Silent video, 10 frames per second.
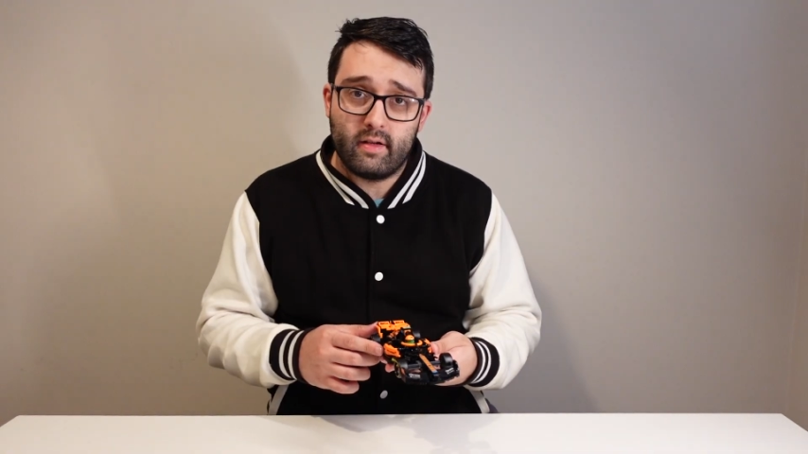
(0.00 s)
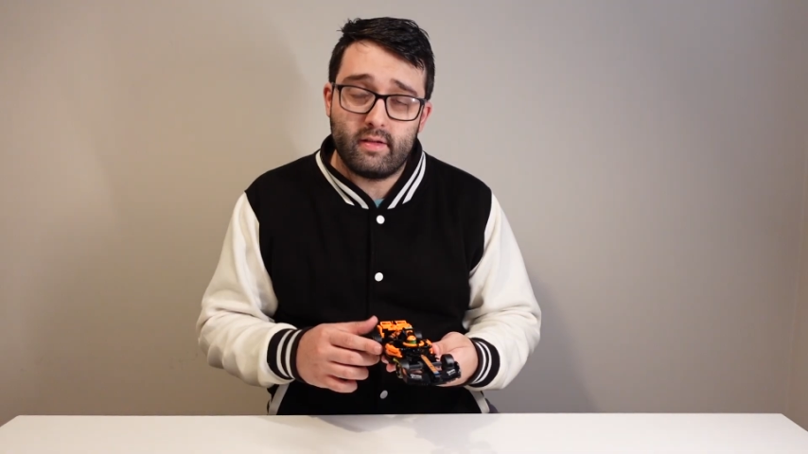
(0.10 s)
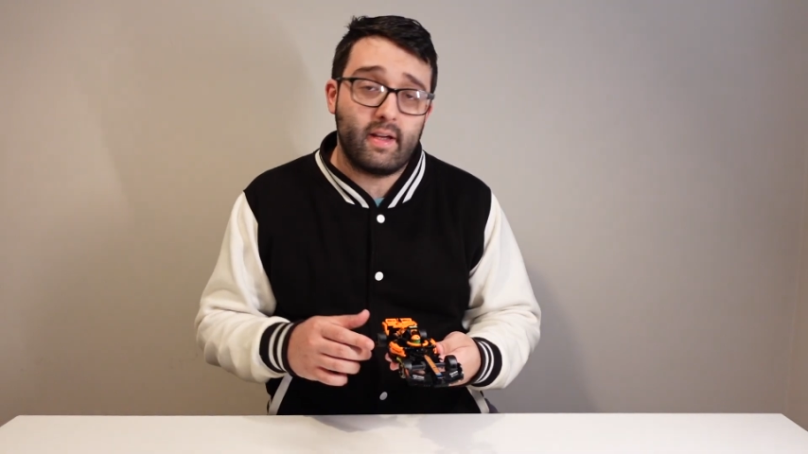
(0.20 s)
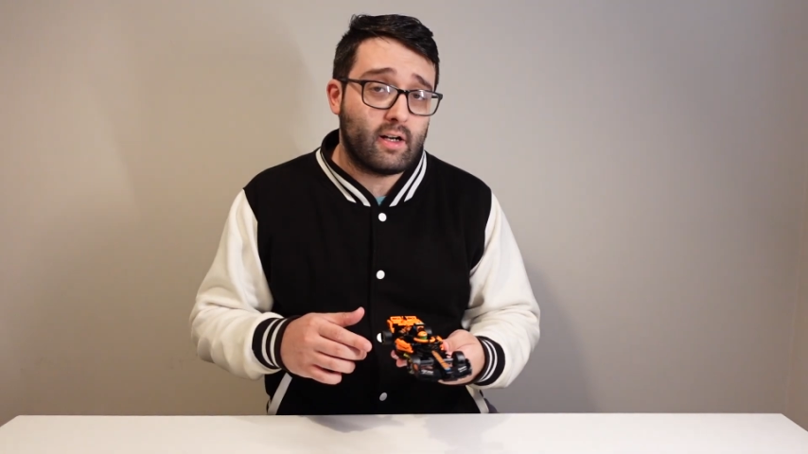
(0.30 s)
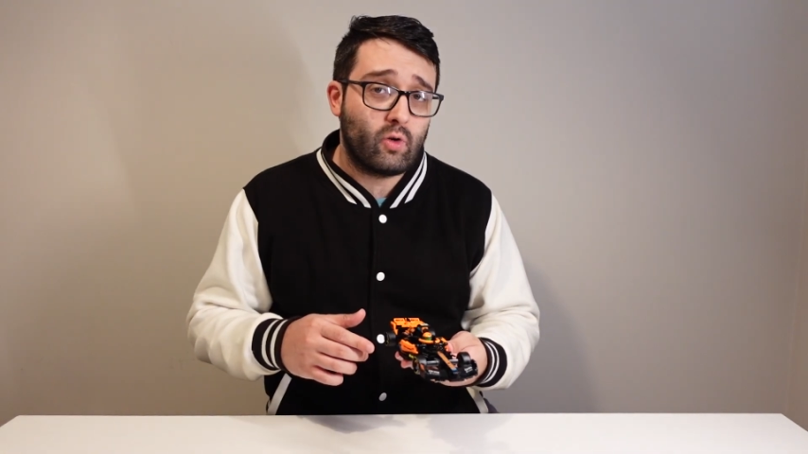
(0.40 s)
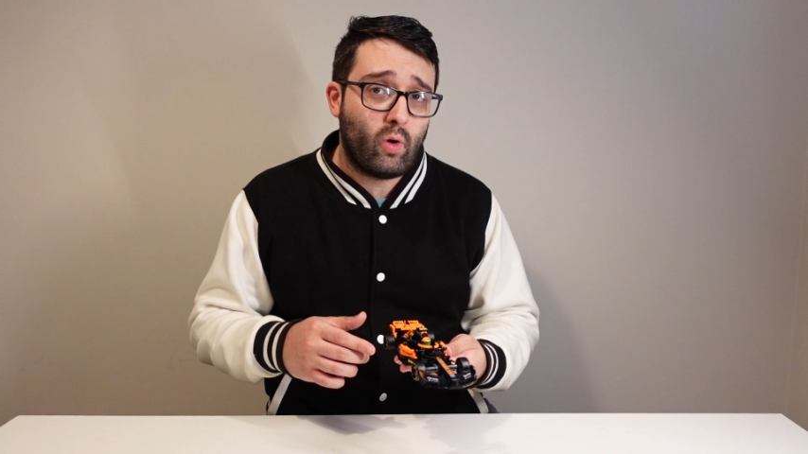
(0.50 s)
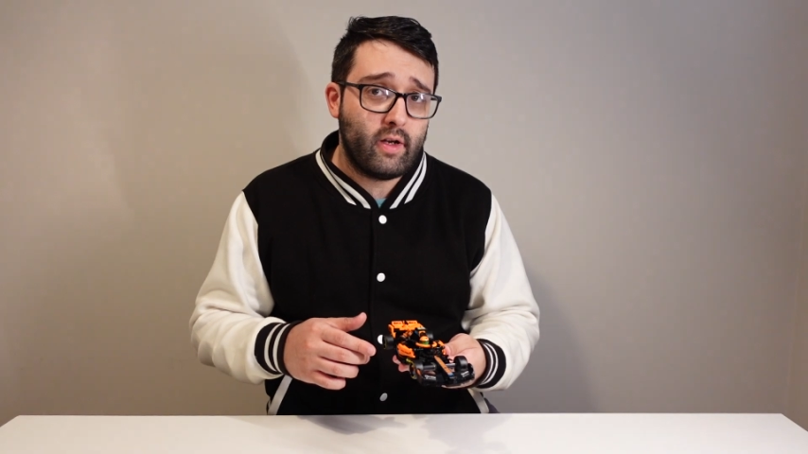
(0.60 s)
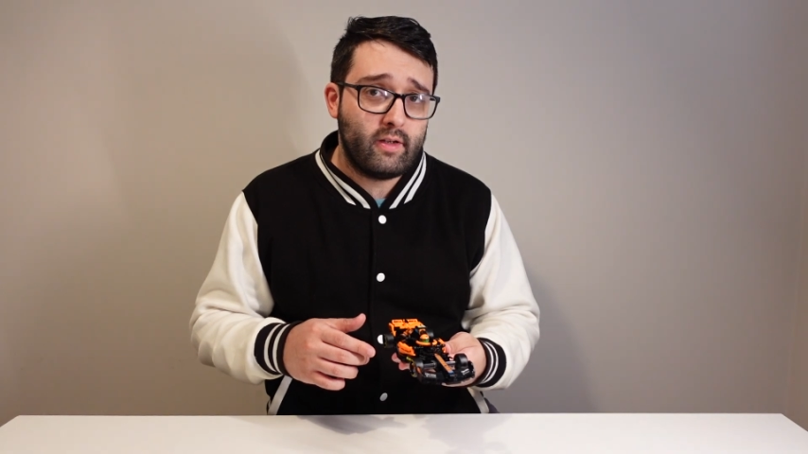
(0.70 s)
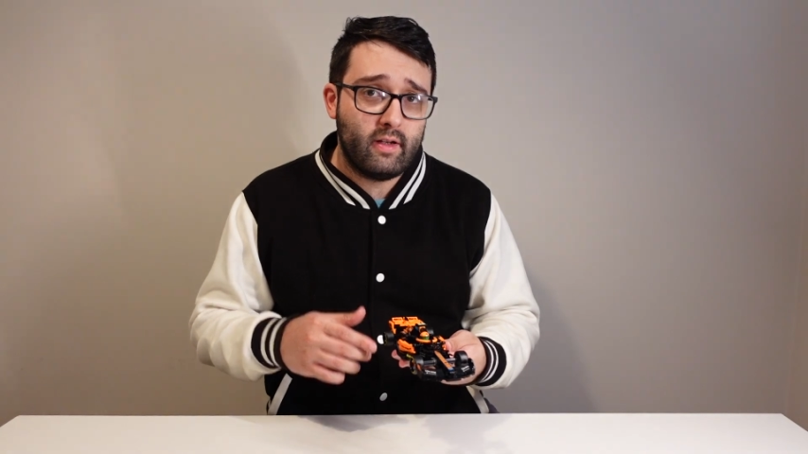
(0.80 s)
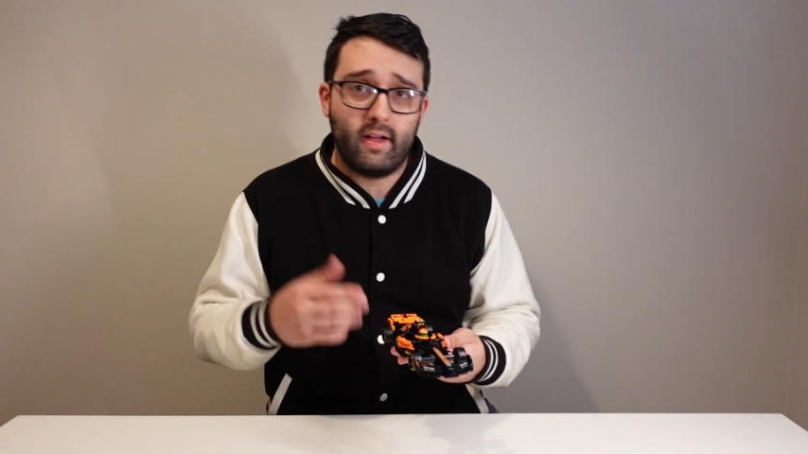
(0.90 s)
they are
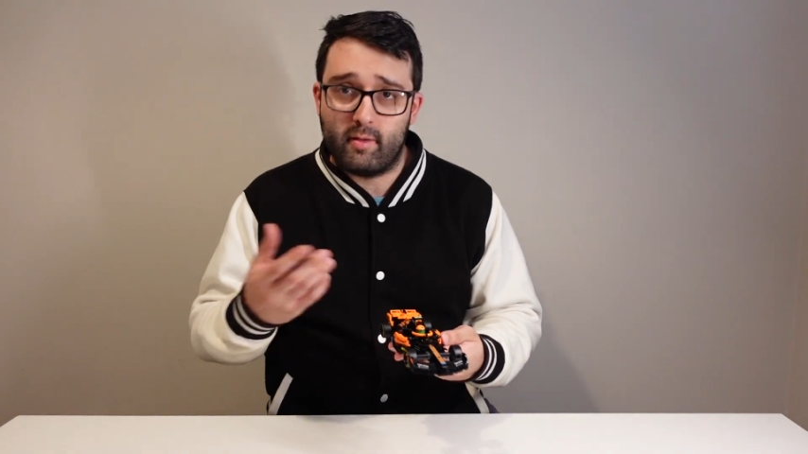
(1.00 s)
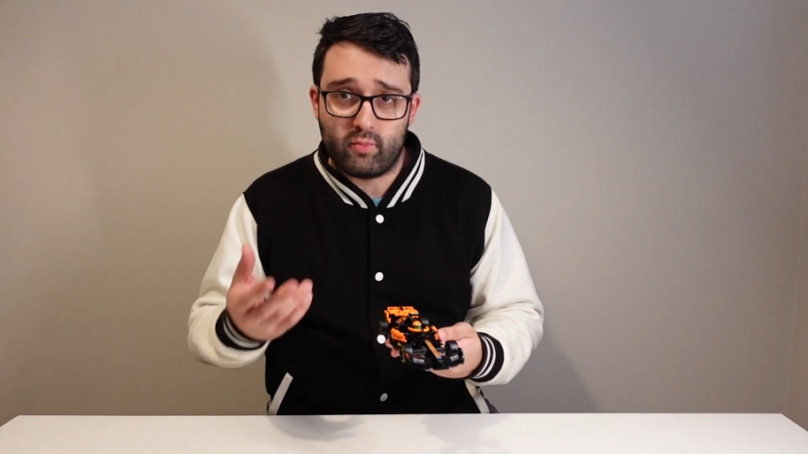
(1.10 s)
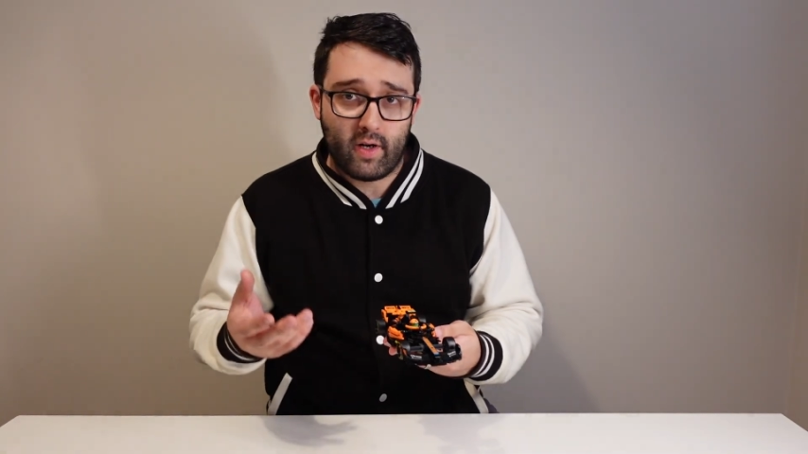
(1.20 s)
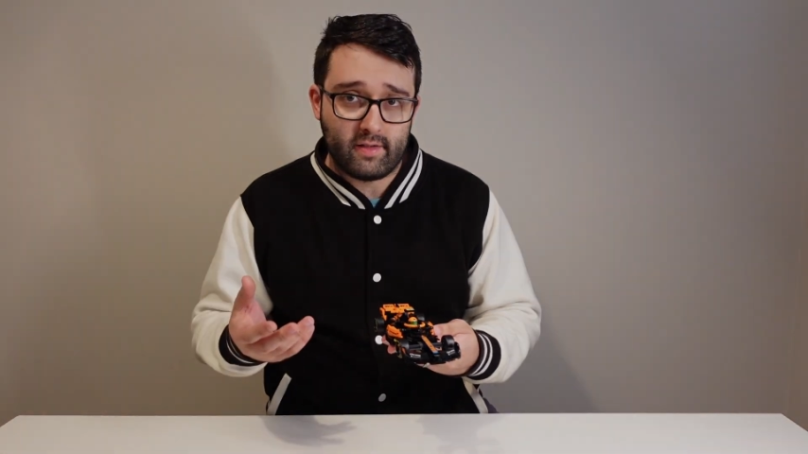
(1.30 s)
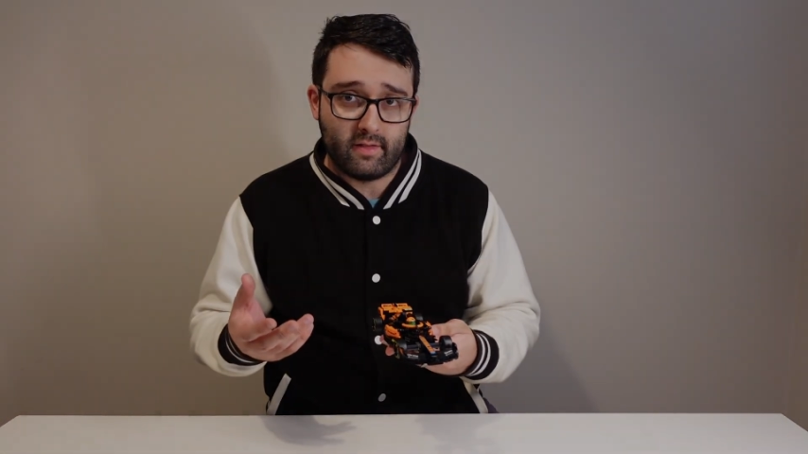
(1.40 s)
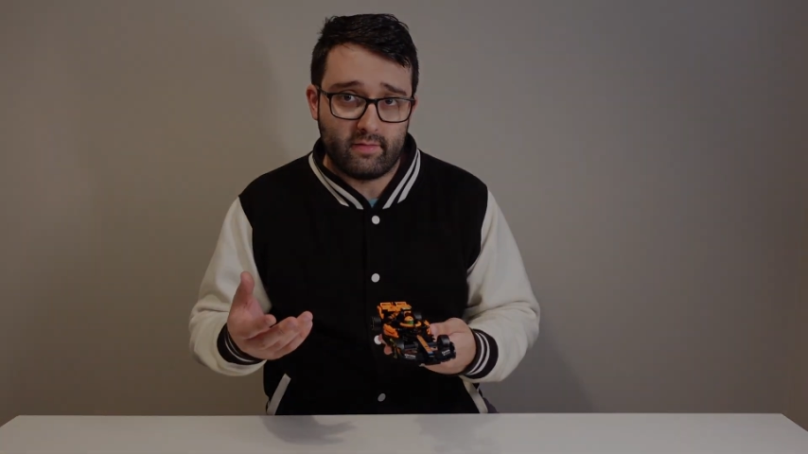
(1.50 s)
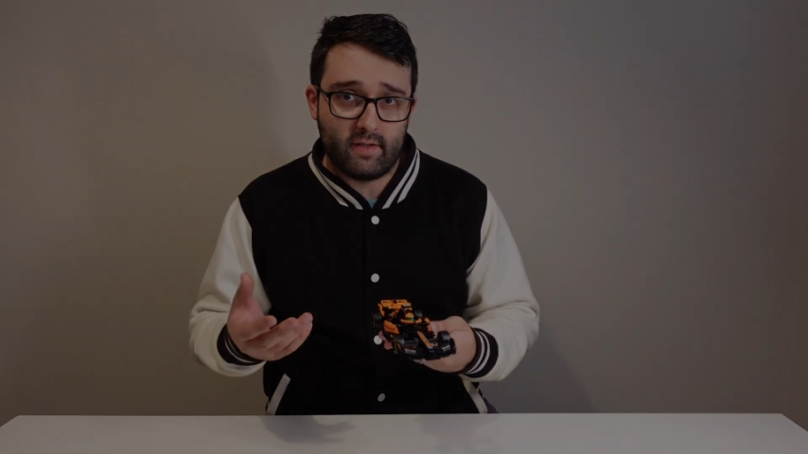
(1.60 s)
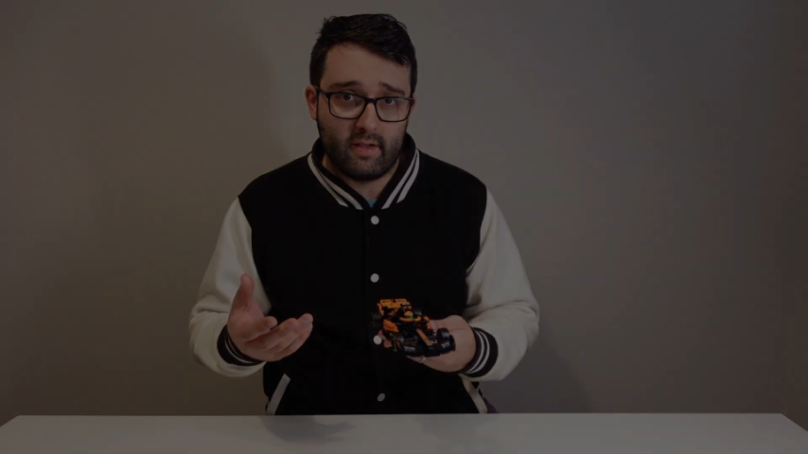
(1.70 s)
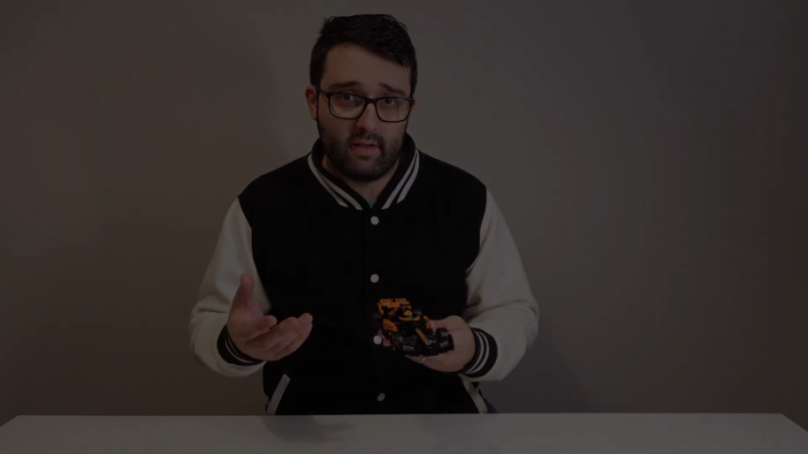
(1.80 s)
quite impressive.